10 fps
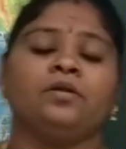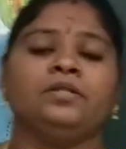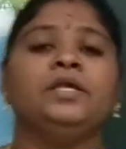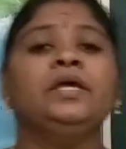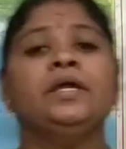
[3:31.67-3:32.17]

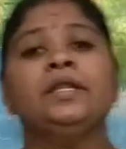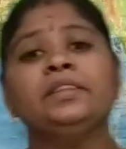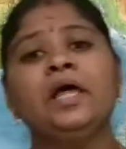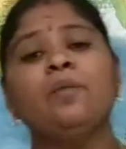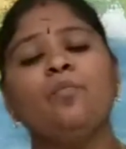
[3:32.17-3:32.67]
the
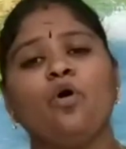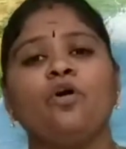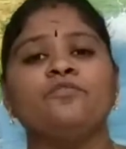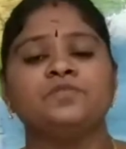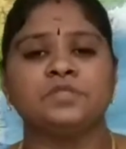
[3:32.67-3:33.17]
rhythm
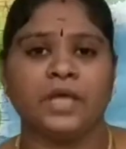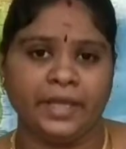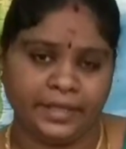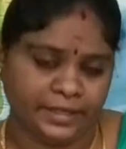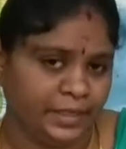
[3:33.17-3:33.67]
of
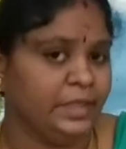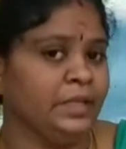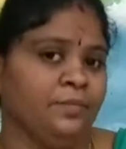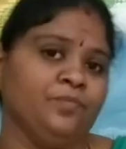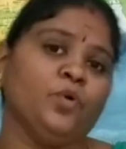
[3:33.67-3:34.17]

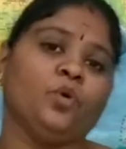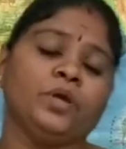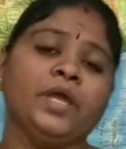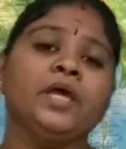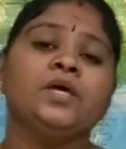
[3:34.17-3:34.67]
cycle.
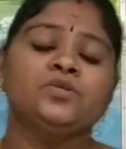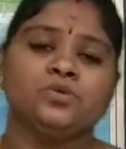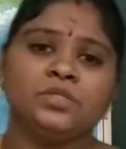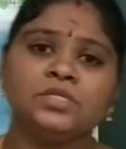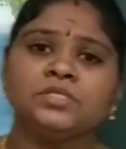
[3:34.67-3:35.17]
Okay, so
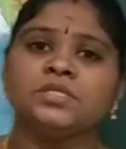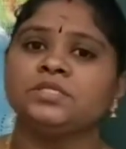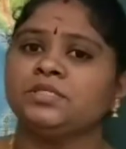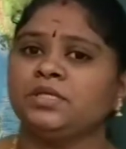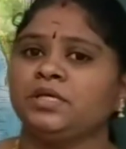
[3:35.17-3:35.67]

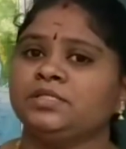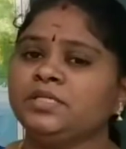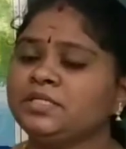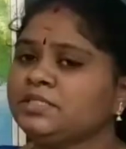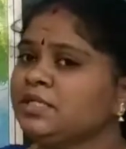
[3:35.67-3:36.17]
this
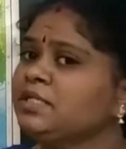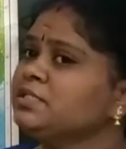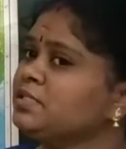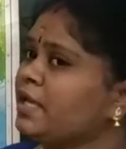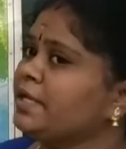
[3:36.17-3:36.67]

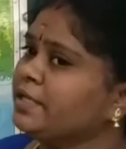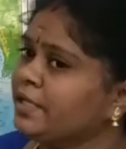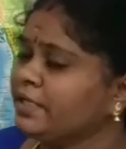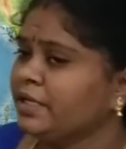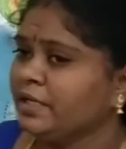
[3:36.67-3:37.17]
seasonal
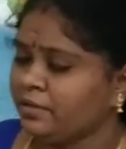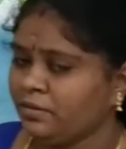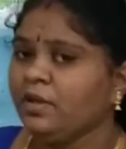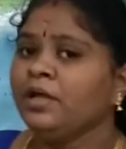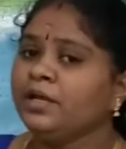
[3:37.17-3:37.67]
cyclic
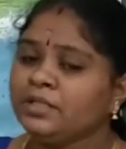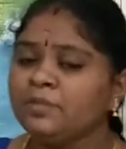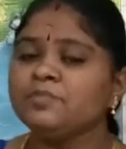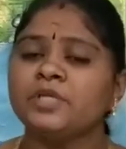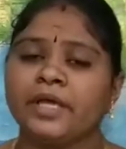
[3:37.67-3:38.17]

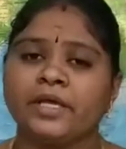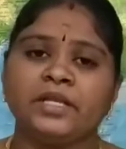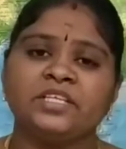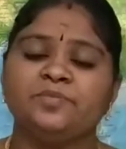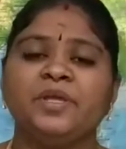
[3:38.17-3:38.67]
rhythm cycle
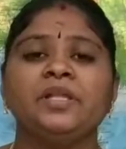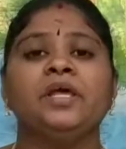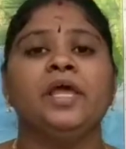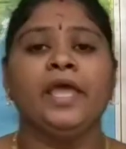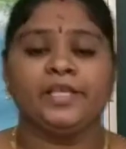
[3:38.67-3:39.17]
is
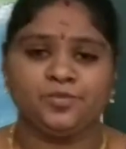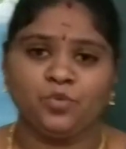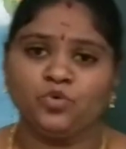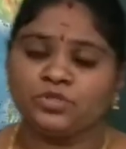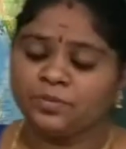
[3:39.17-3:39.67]
being
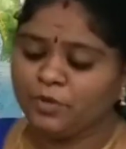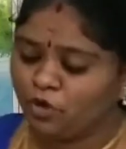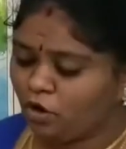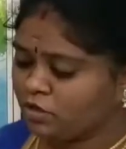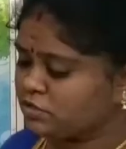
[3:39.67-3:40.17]
exposed,
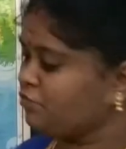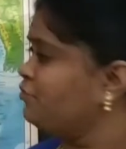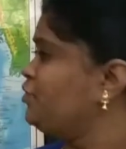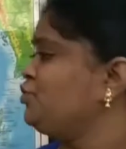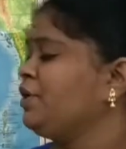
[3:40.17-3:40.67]
because of
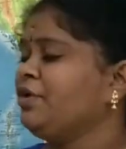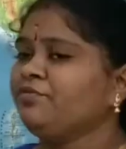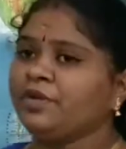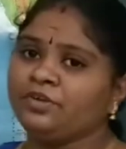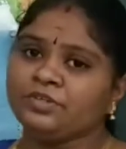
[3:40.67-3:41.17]
which you can
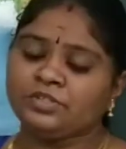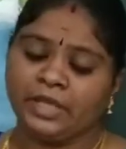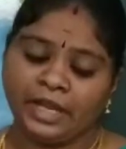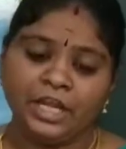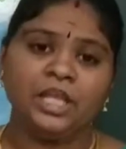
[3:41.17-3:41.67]
find which
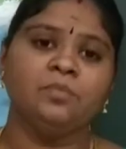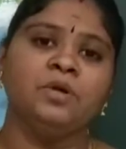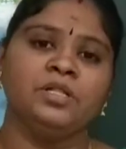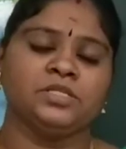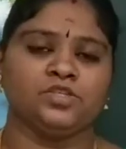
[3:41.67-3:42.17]

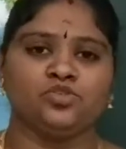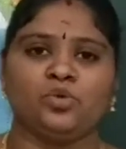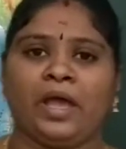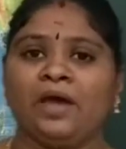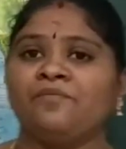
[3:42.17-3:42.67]
enables us to
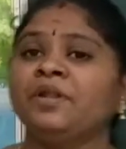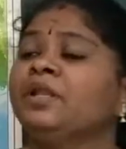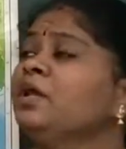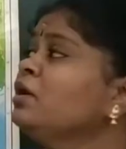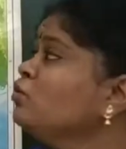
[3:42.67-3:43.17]
have a
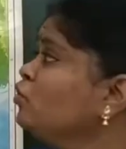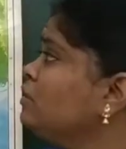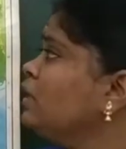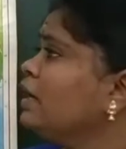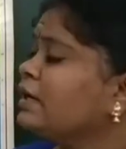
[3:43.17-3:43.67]
good
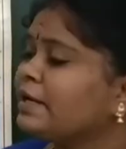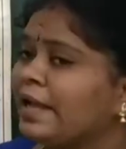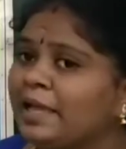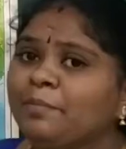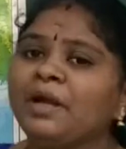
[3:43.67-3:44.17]

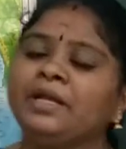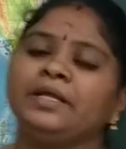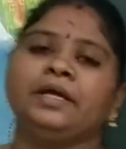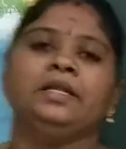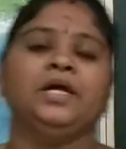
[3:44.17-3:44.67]

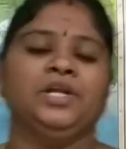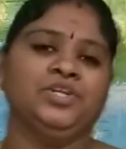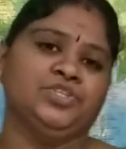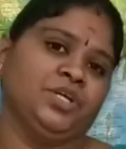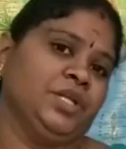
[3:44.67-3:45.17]
climatical
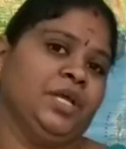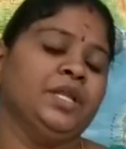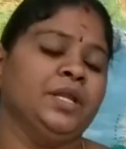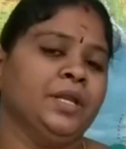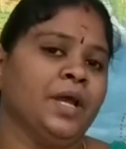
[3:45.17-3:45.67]
condition in
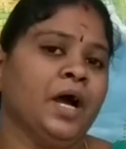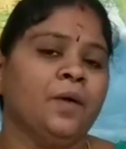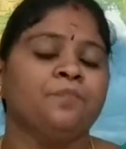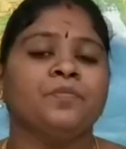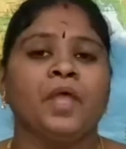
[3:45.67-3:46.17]

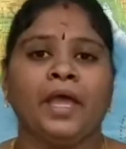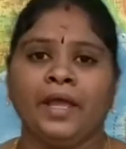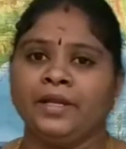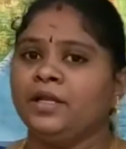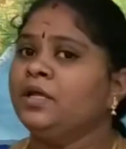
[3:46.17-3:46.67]
India,
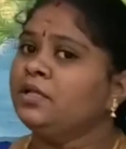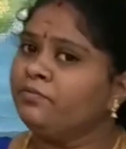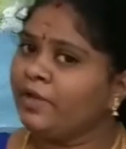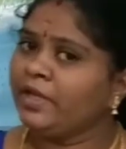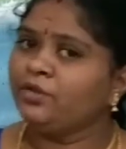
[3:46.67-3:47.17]
and
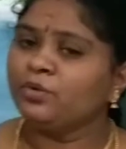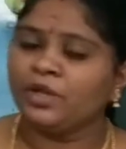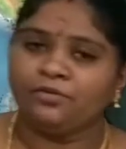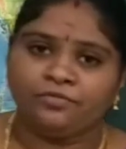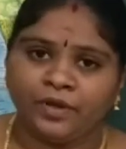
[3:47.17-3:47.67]
where you
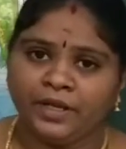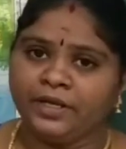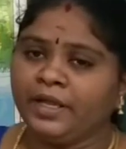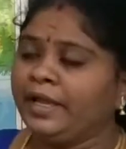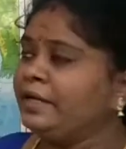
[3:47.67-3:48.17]
can
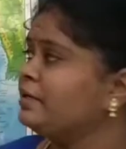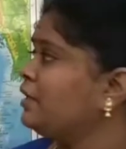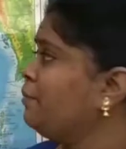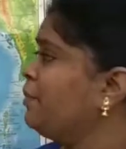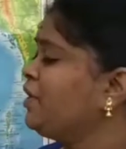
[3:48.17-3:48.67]
find a
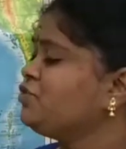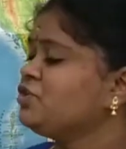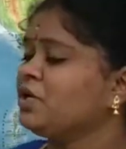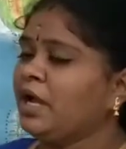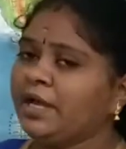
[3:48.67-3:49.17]

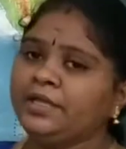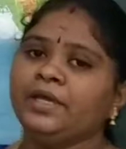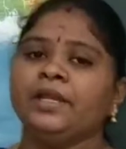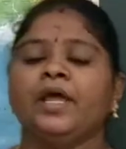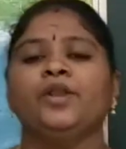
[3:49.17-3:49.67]
temperature
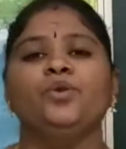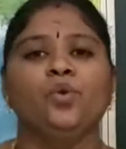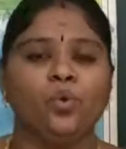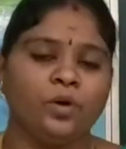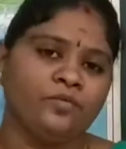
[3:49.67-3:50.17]
higher and
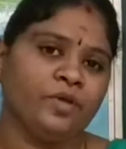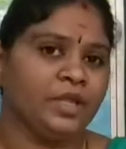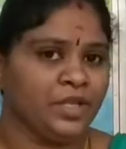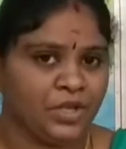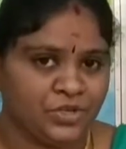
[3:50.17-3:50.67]
lower
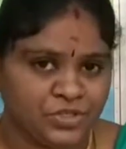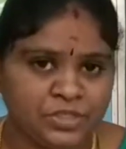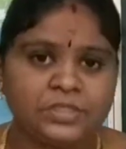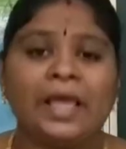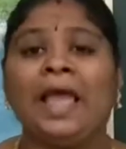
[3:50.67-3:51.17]

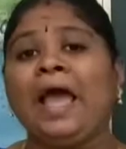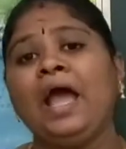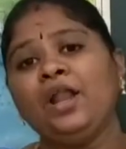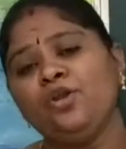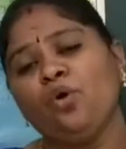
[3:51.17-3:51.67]
variations,
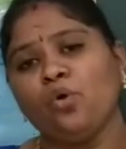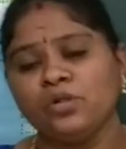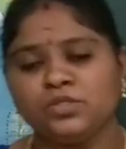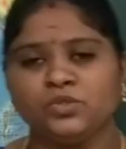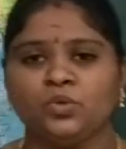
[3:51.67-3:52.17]
and
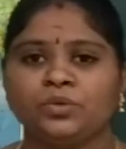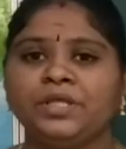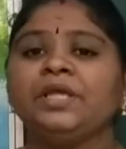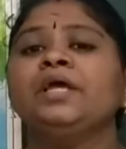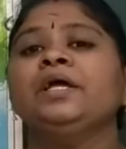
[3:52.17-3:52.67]
also
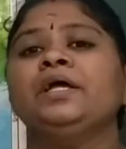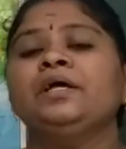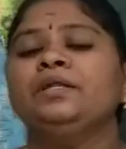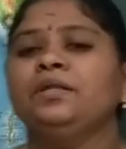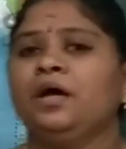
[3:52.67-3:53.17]
the
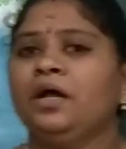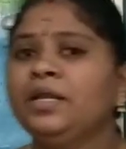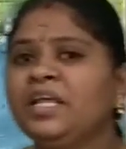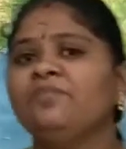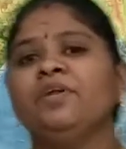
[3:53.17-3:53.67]

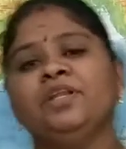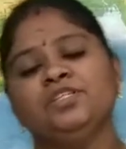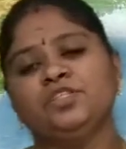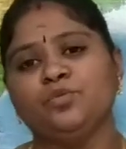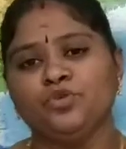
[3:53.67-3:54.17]
uneven
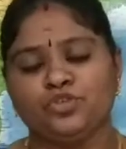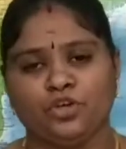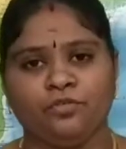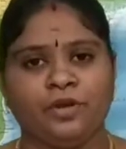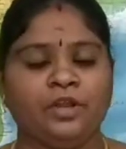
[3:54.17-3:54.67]
distribution
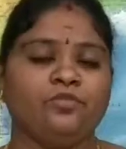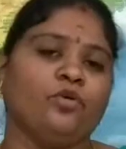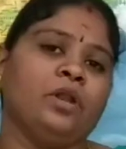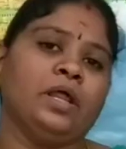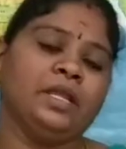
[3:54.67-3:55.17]
of
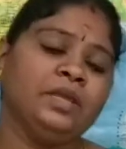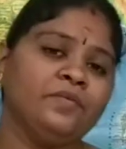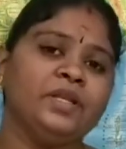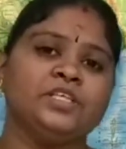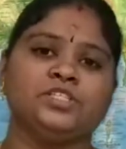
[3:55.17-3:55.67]
rainfall.
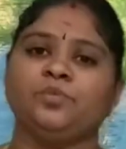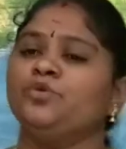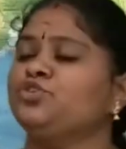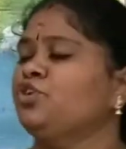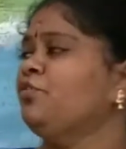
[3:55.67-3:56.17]
Uneven
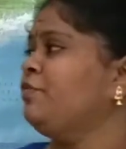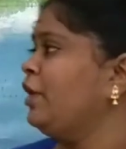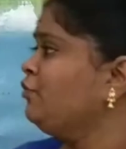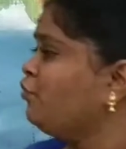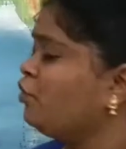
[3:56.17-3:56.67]
distribution of
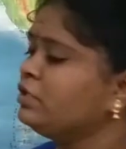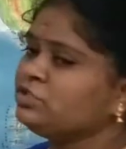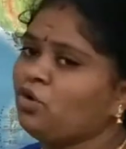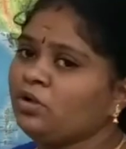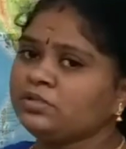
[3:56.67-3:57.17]
rainfall is
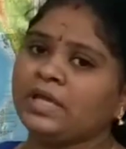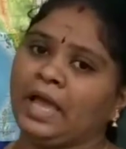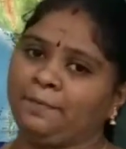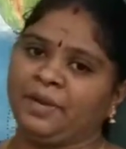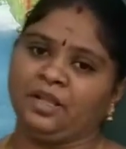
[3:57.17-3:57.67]
also
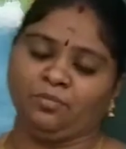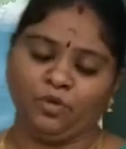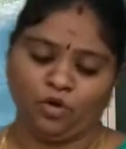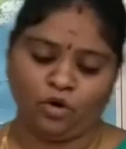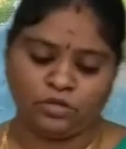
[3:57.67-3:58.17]
happening
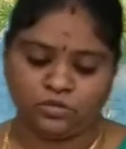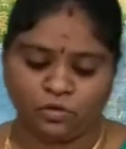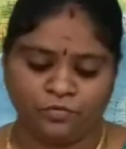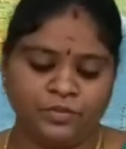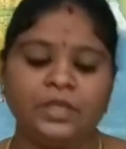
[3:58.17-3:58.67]
because
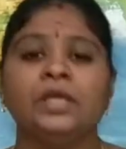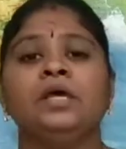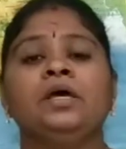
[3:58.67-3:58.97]
of the